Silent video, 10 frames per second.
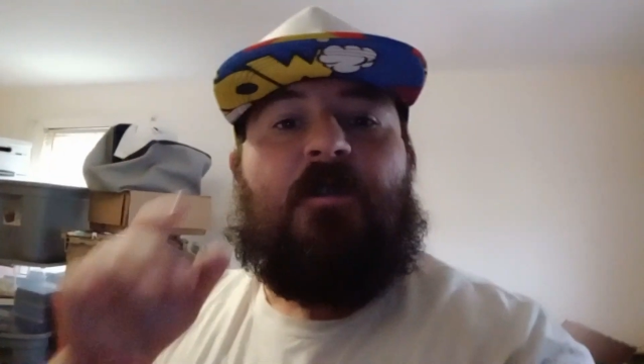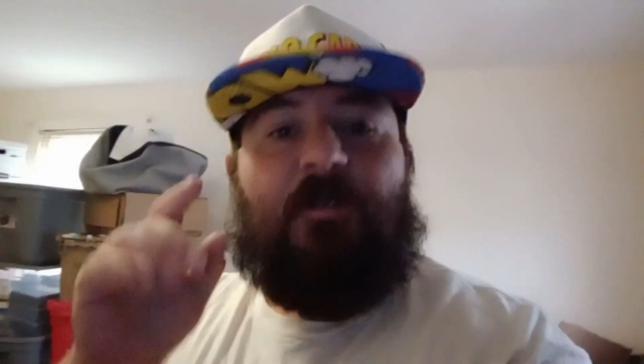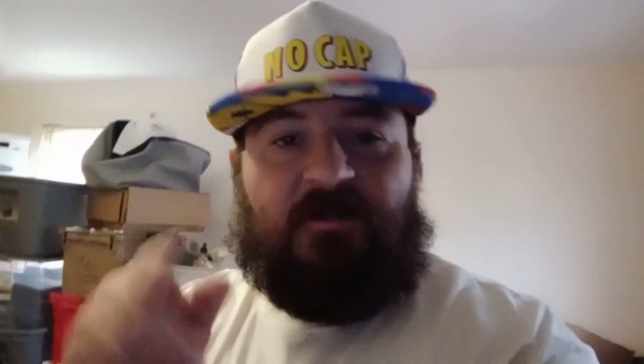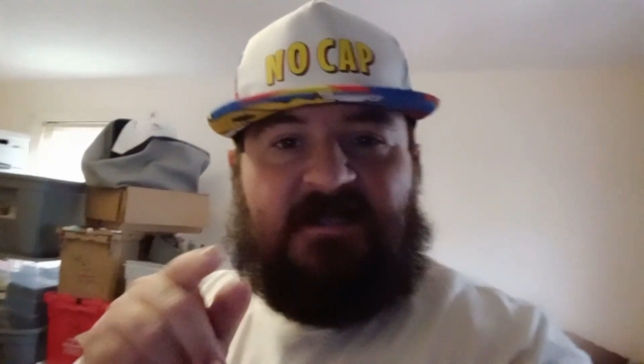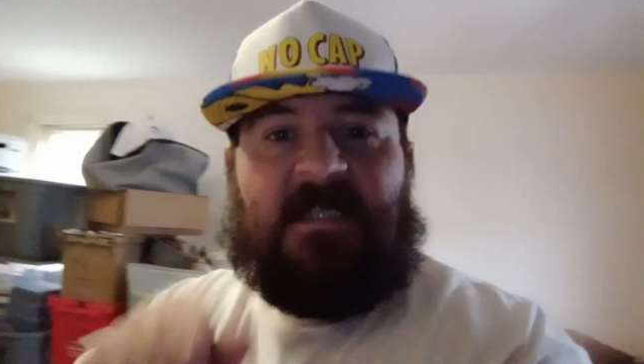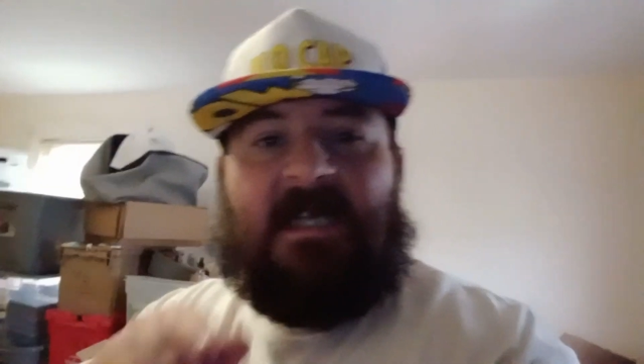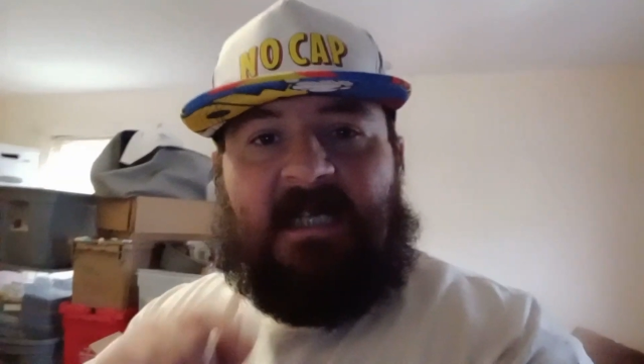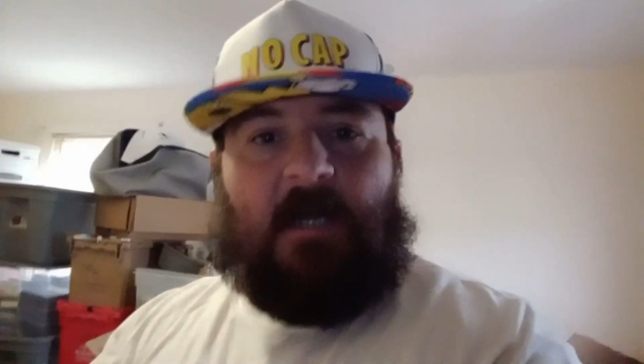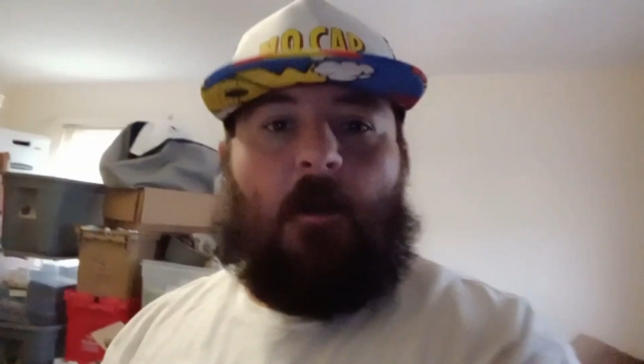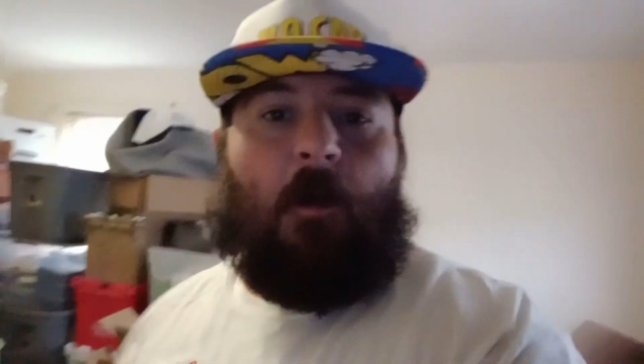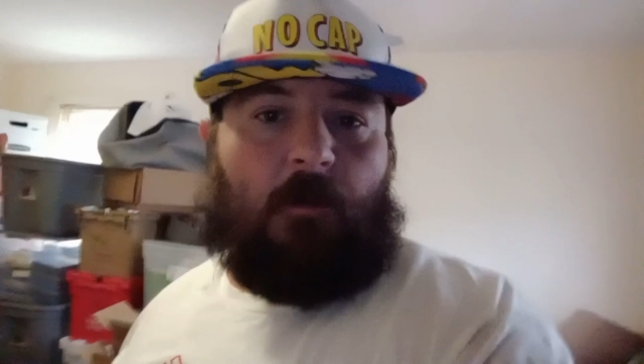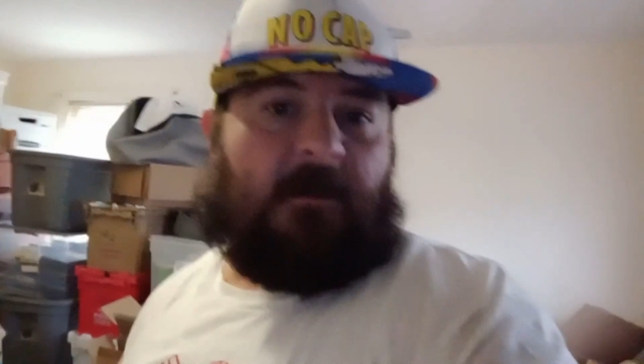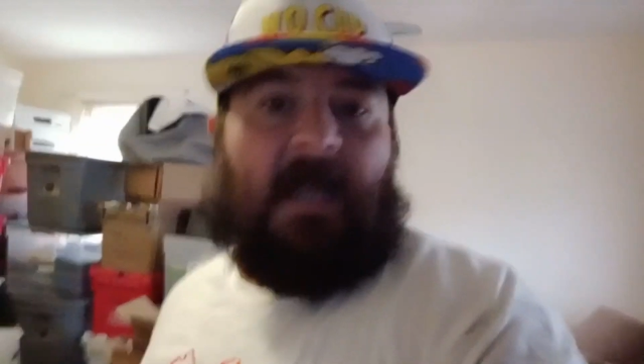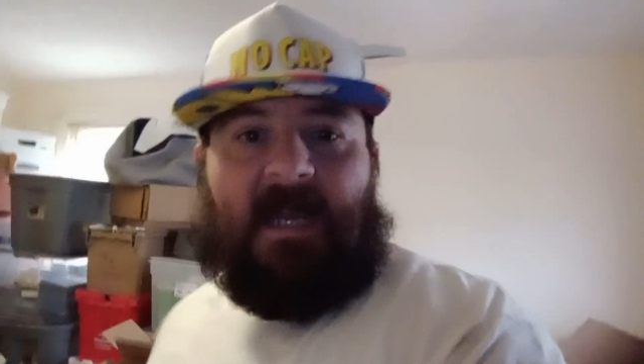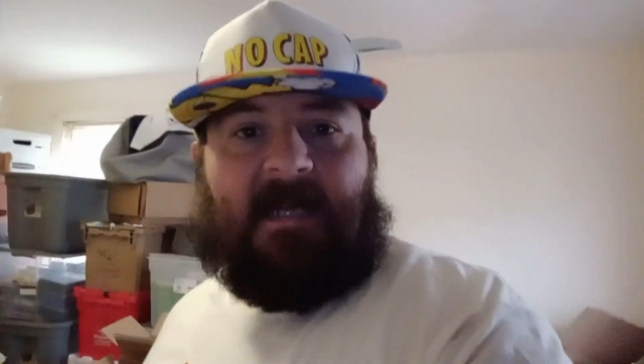You're sitting there all
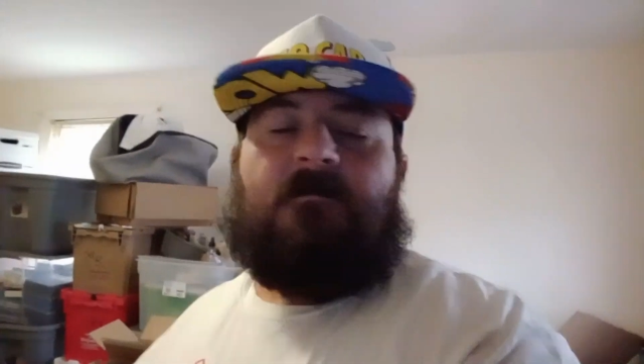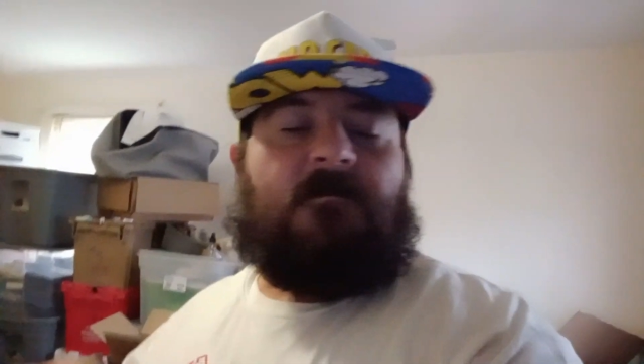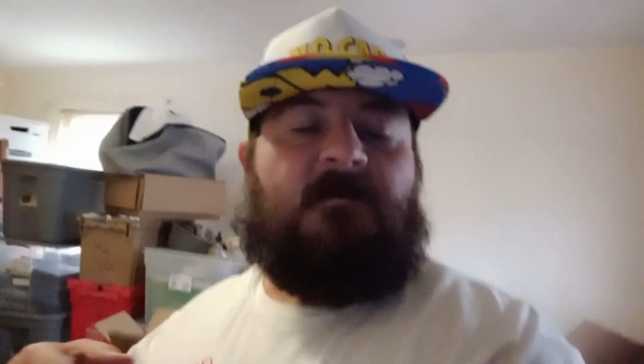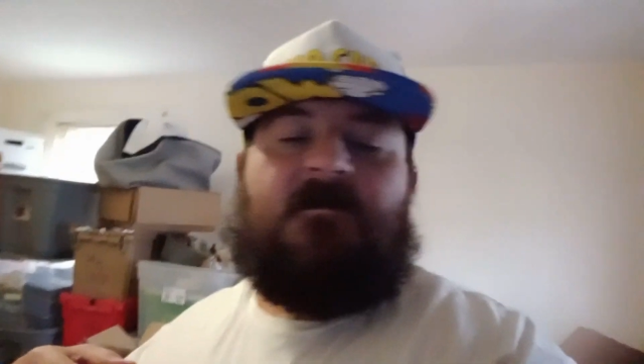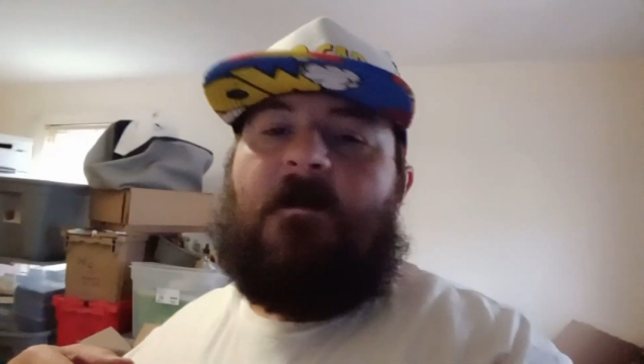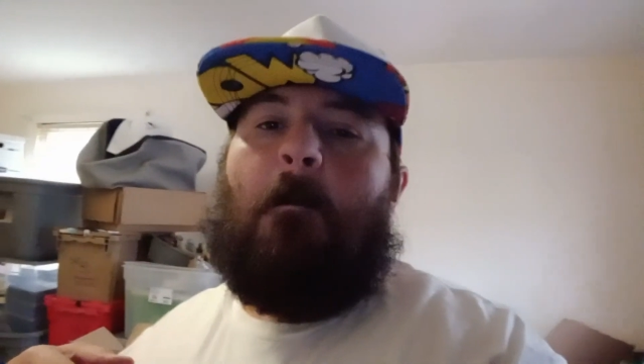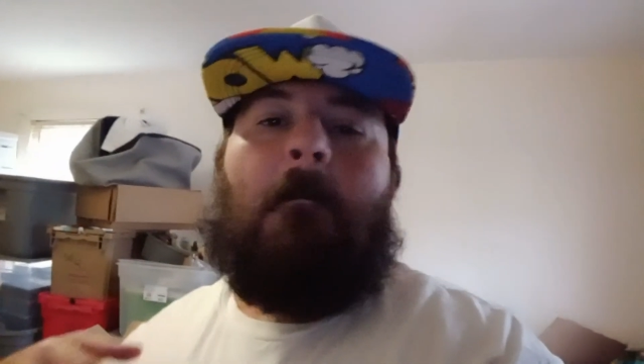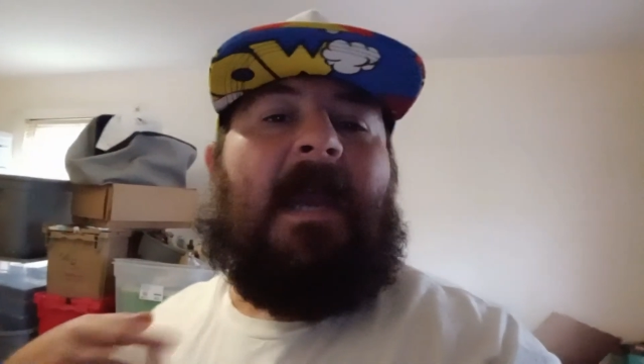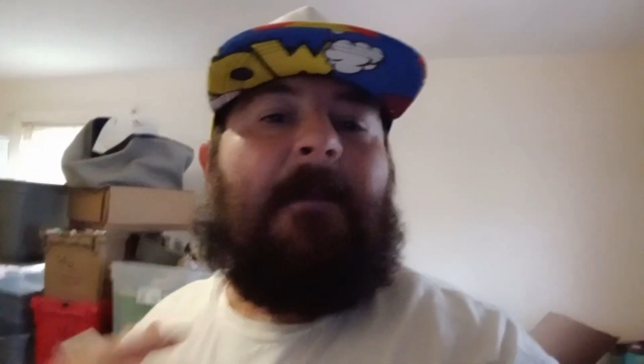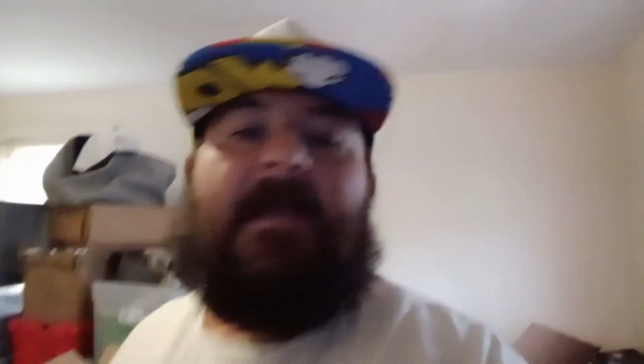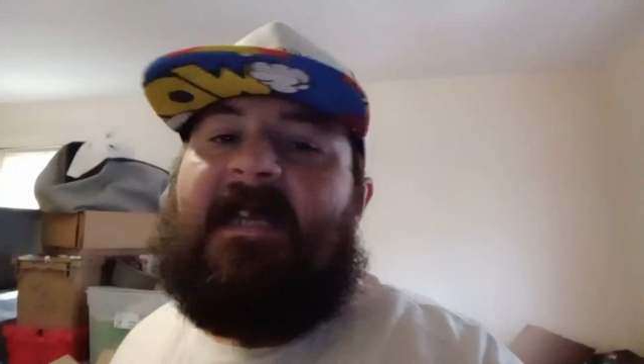day, maybe